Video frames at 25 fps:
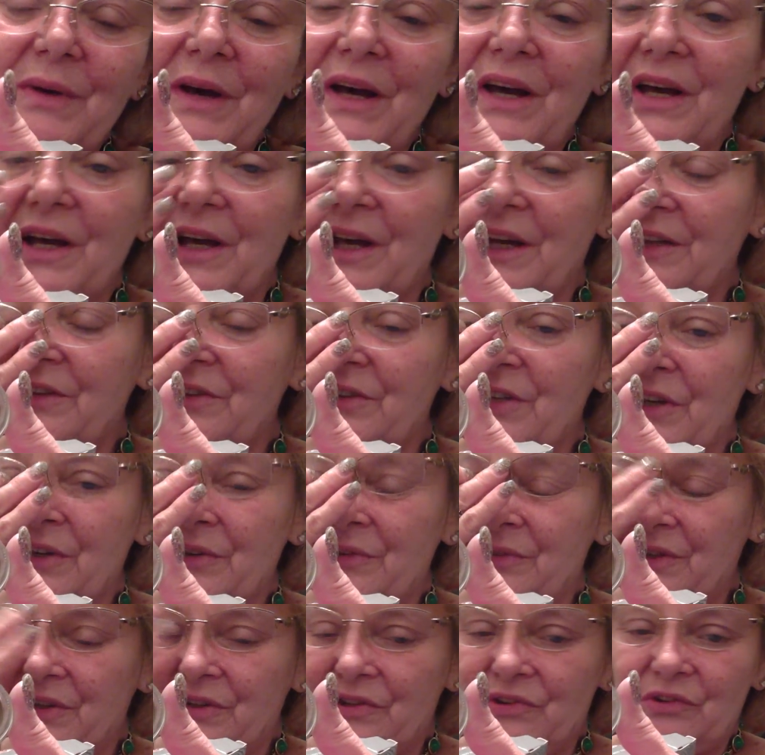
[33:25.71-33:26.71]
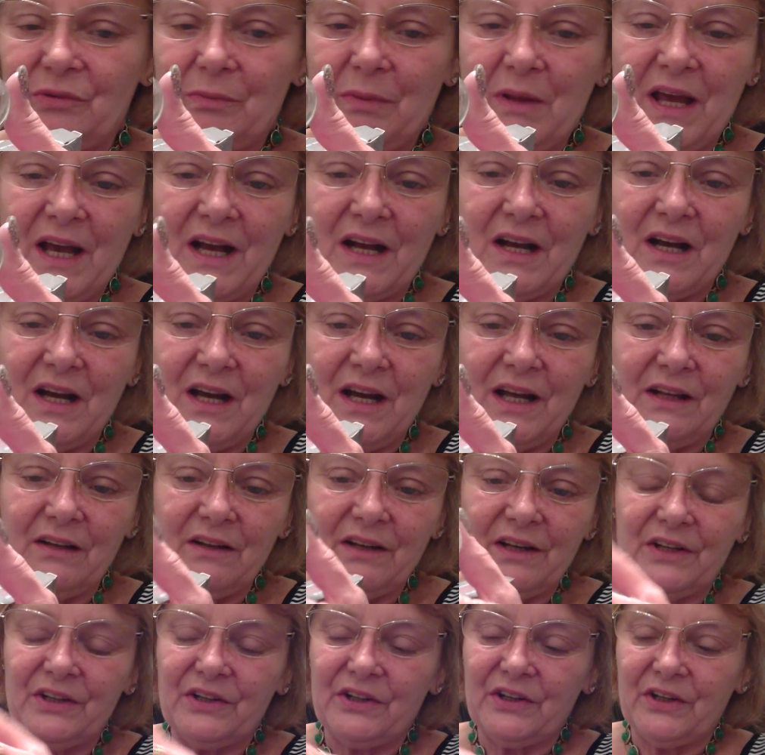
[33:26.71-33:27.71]
I don't use black
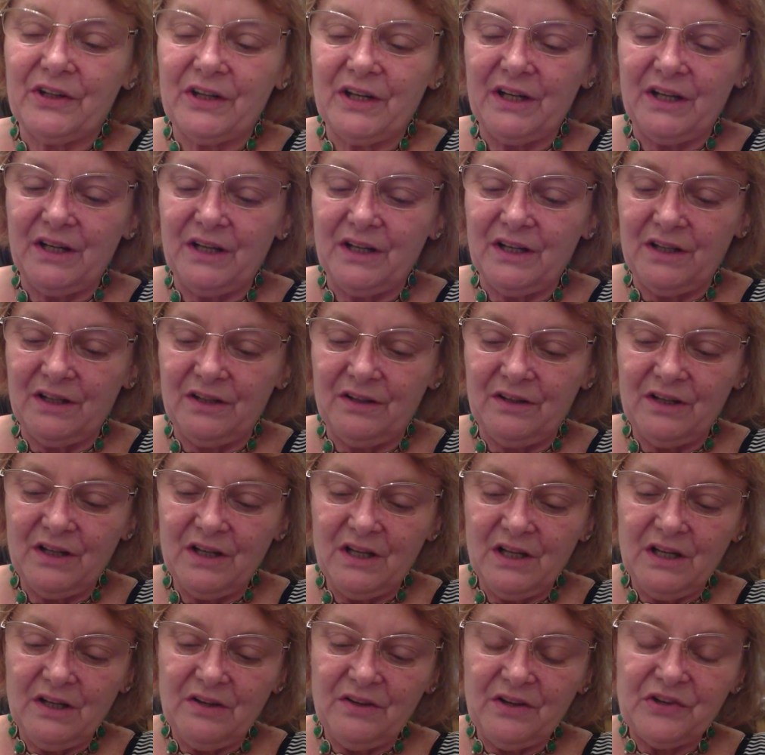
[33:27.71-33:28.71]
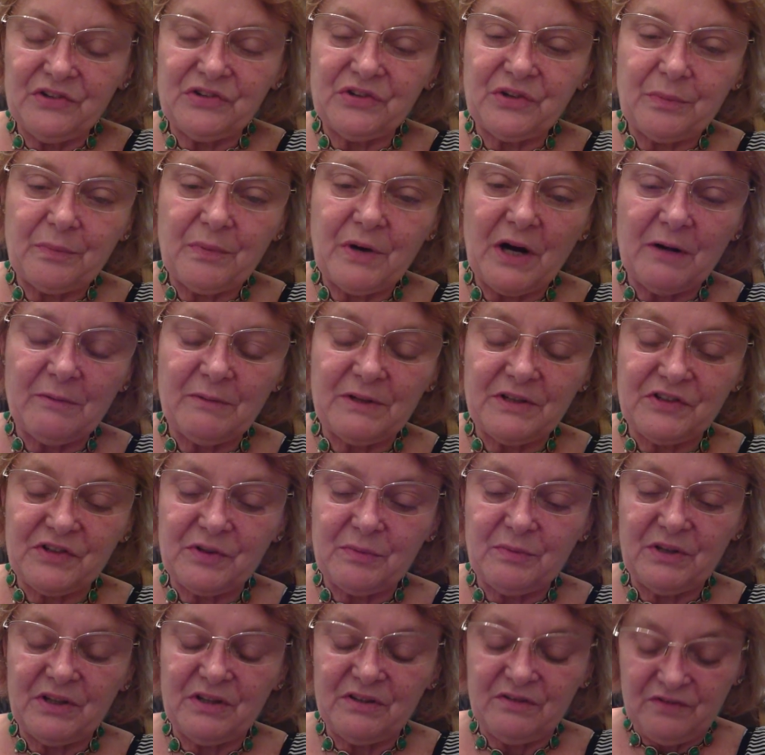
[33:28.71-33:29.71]
eyeliner, and those are probably
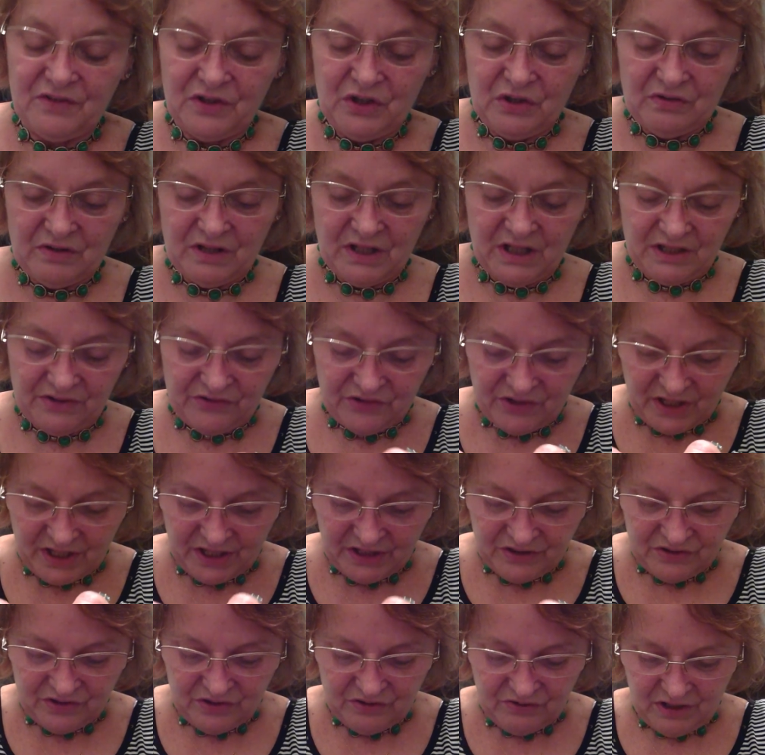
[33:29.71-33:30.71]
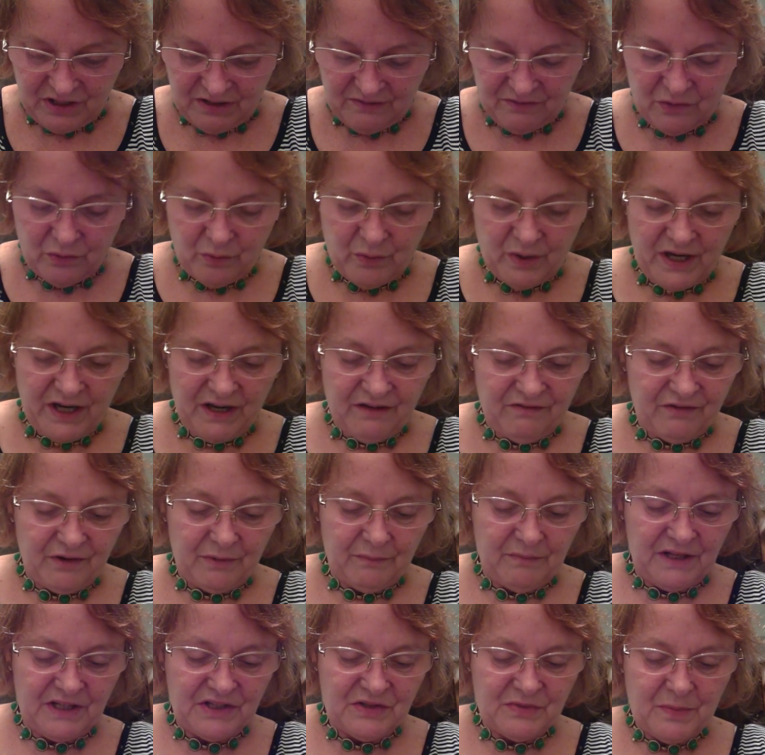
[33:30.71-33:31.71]
some of the few things that I do give away
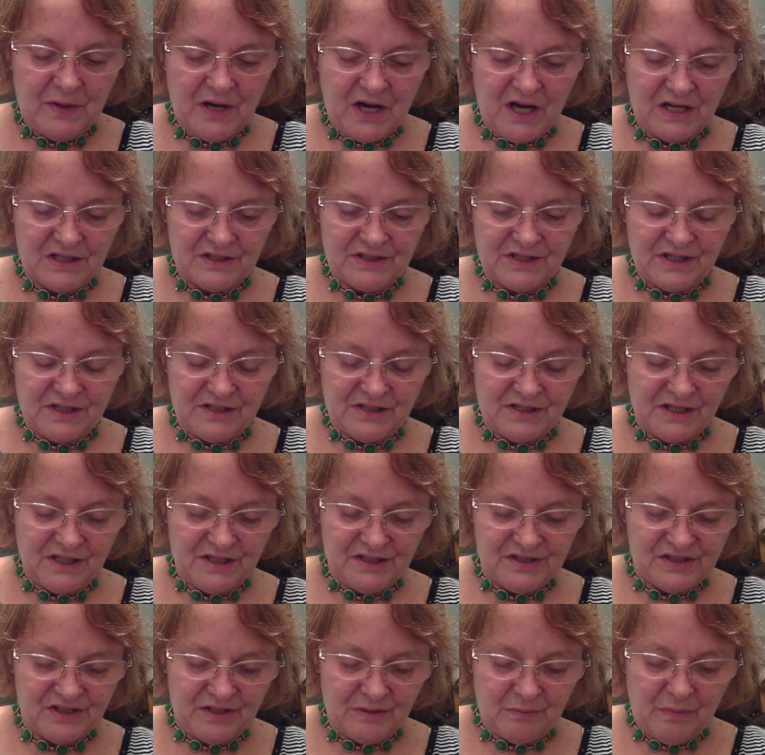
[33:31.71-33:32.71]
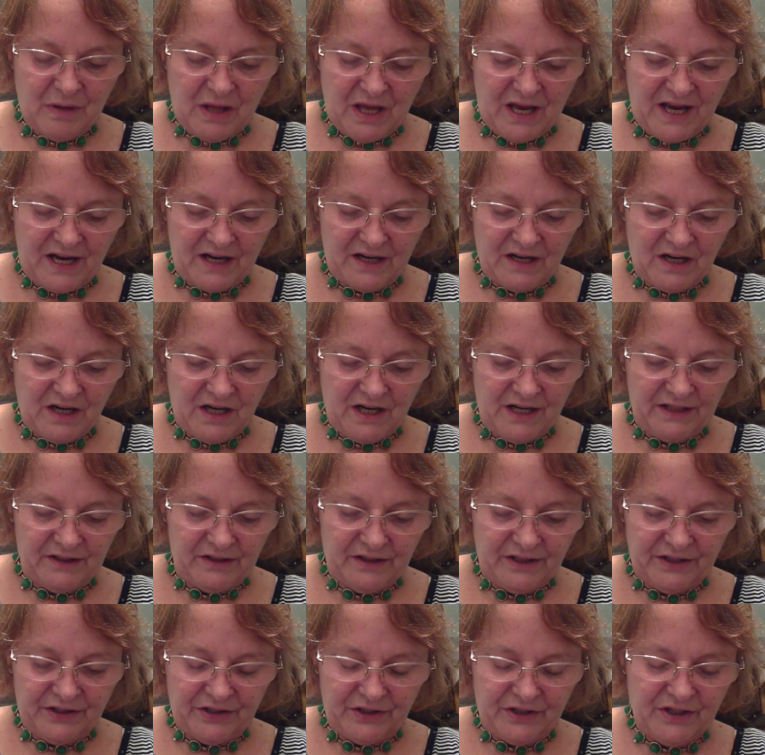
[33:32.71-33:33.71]
from these boxes is the black
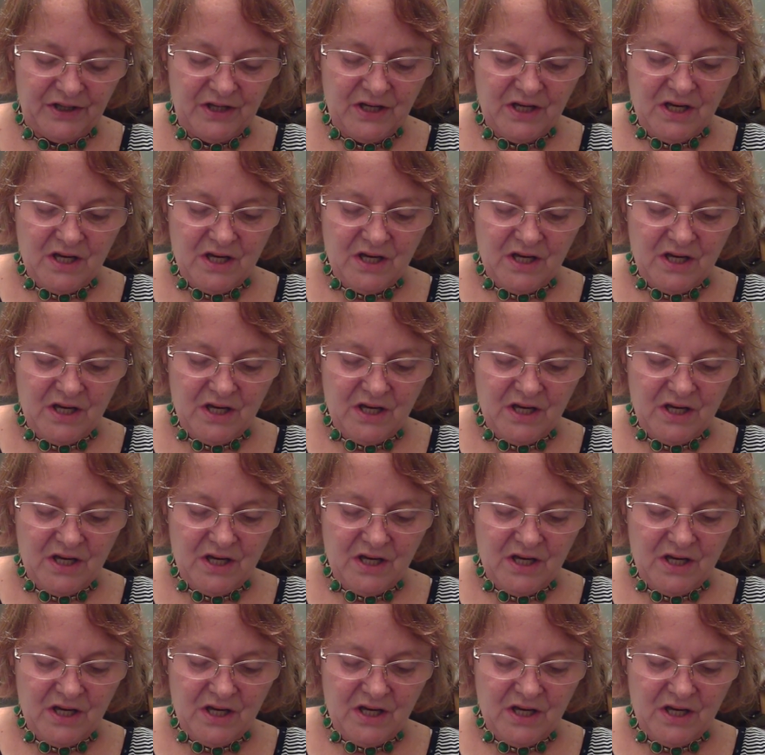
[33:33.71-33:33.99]
eyeliner.